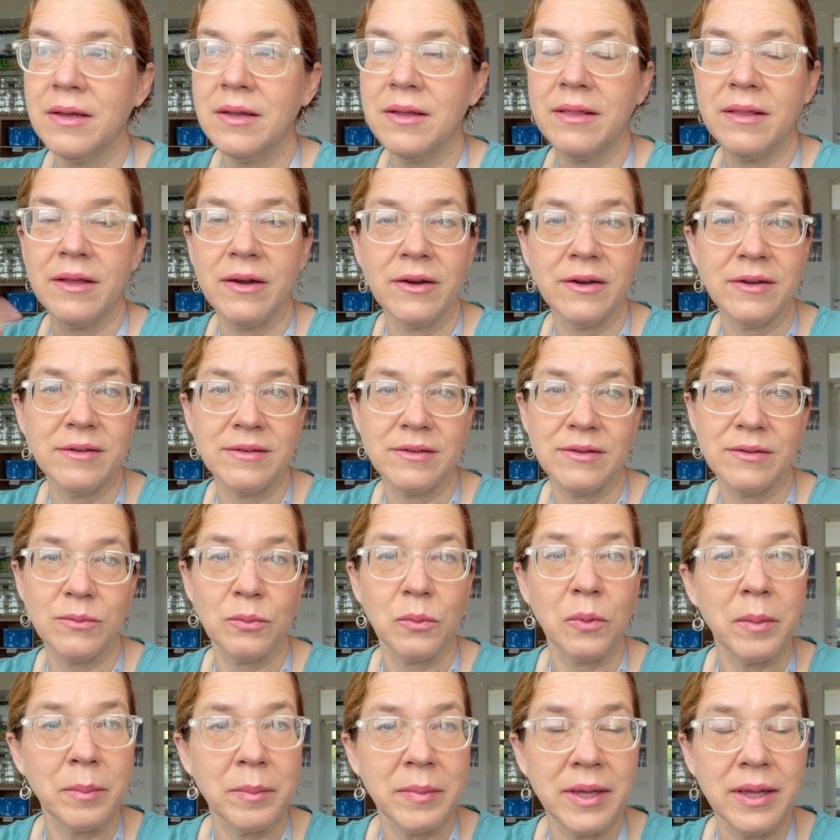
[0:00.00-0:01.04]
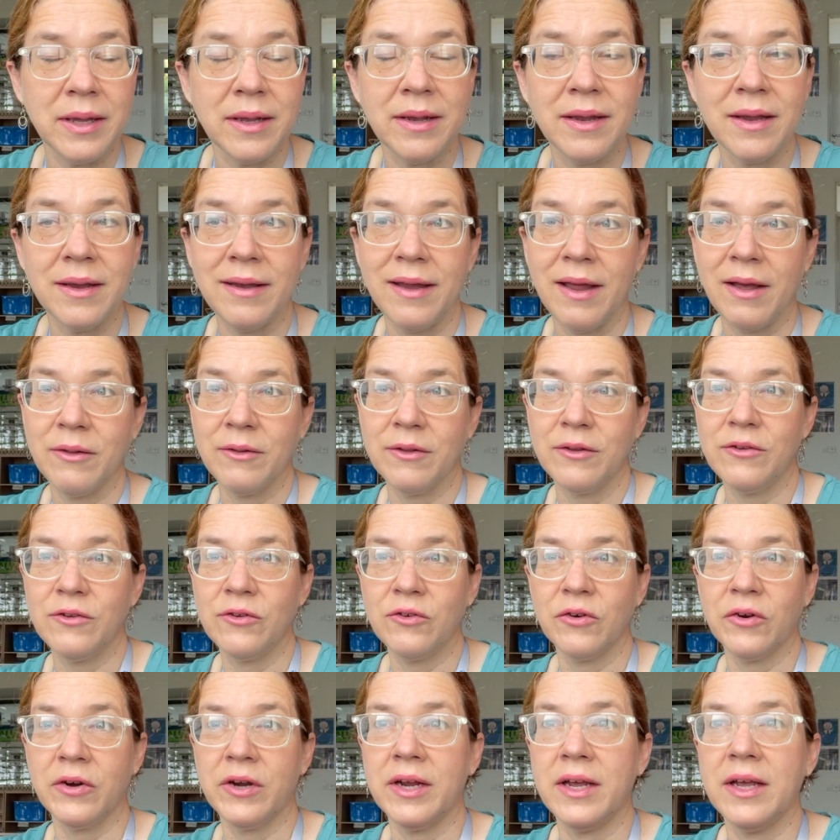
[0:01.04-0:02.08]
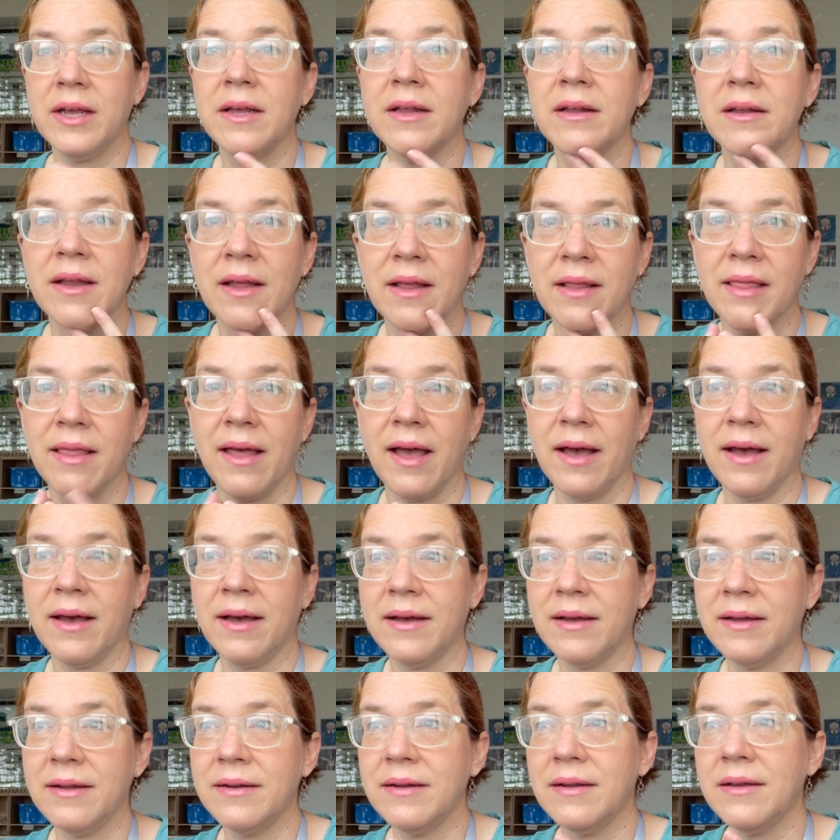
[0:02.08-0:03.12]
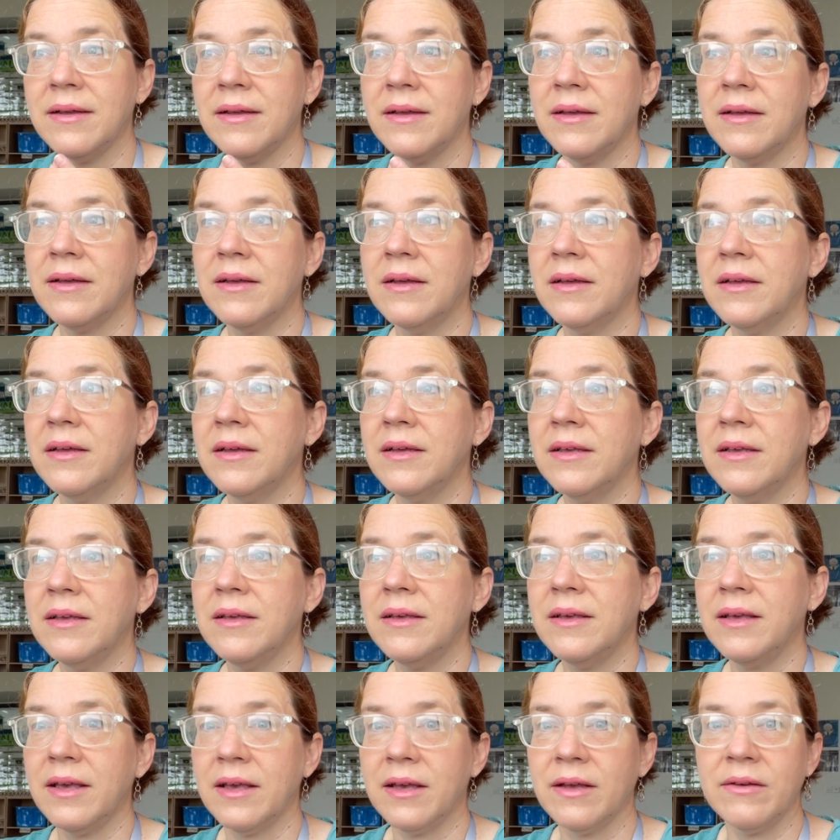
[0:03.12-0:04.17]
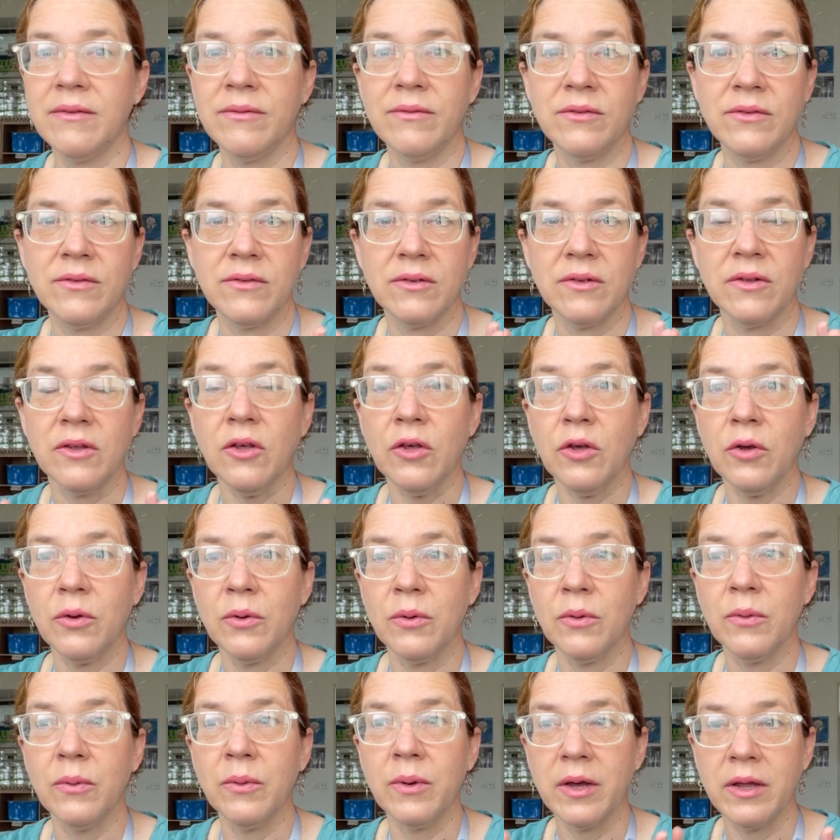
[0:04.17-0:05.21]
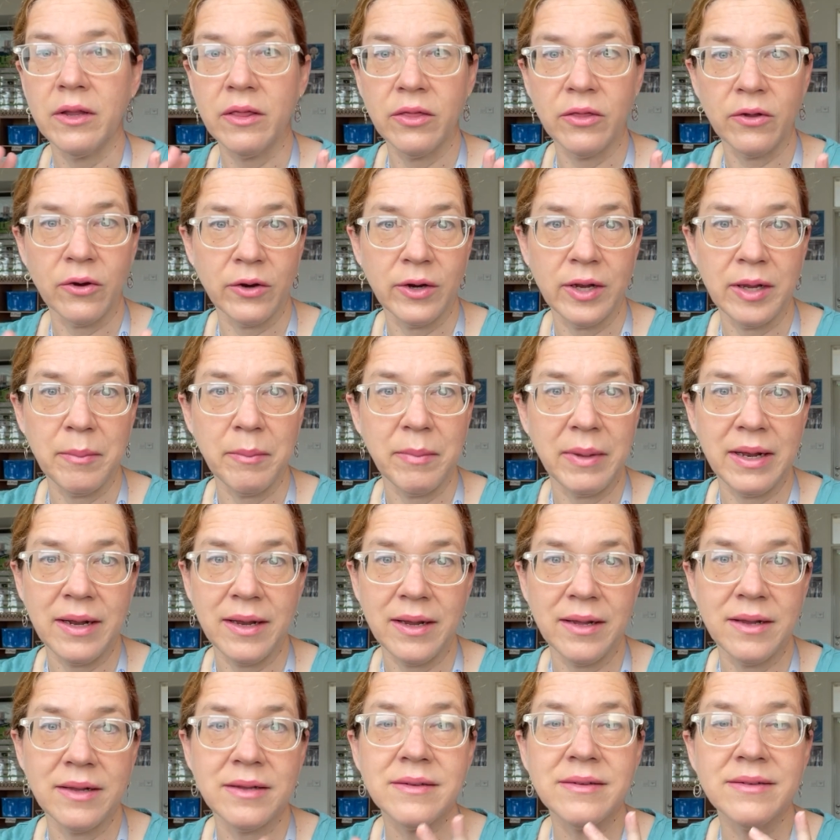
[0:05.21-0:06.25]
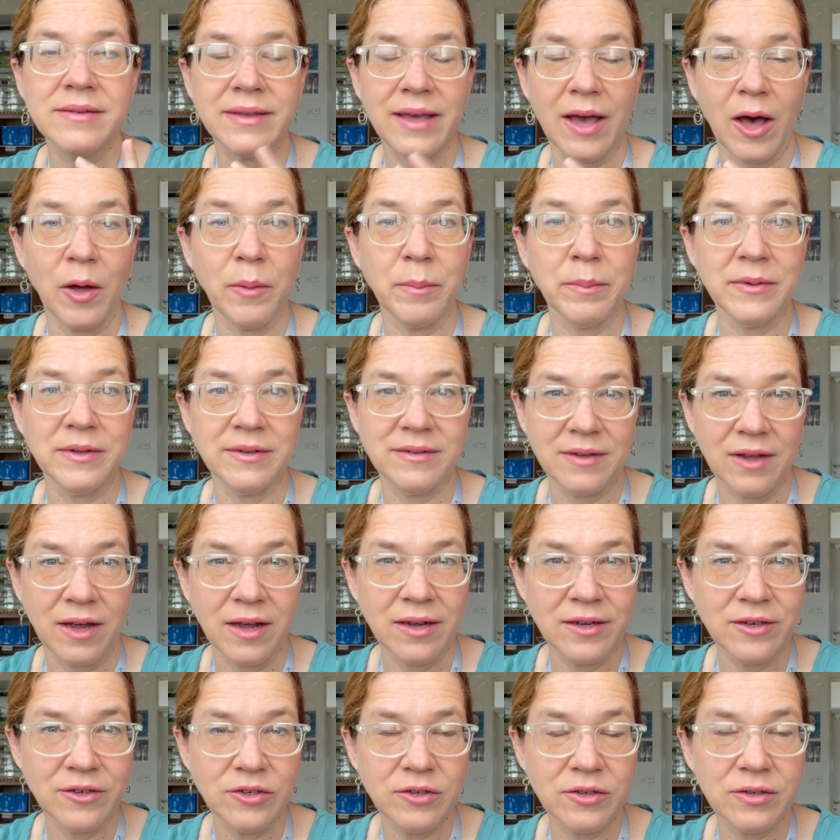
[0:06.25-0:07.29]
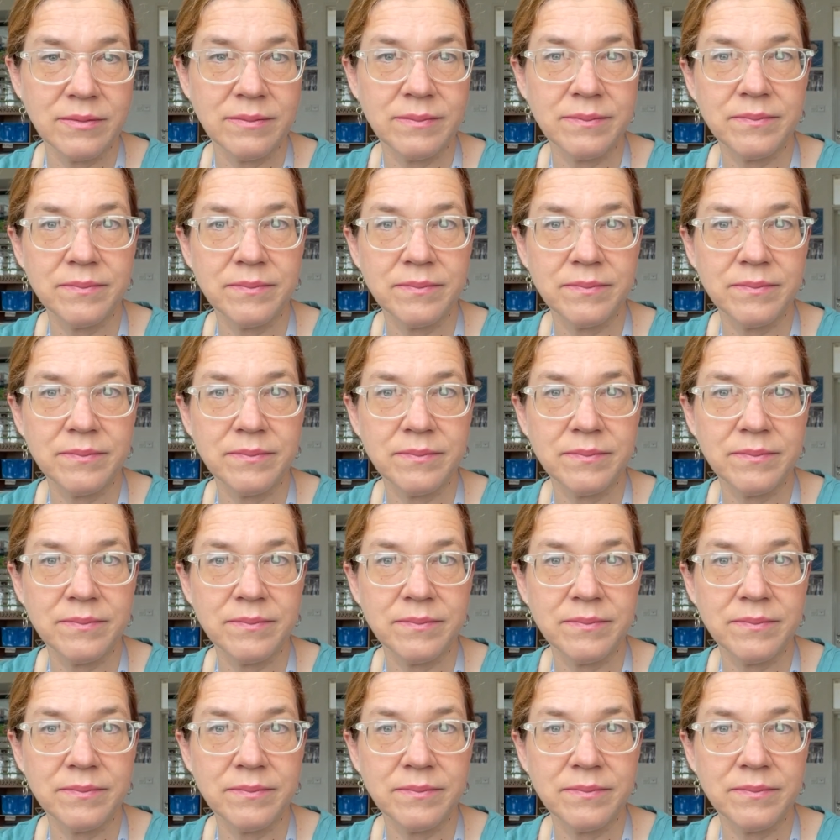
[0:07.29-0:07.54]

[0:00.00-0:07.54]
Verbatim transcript: there is this woman down the street that gives you a 30 minute scalp massage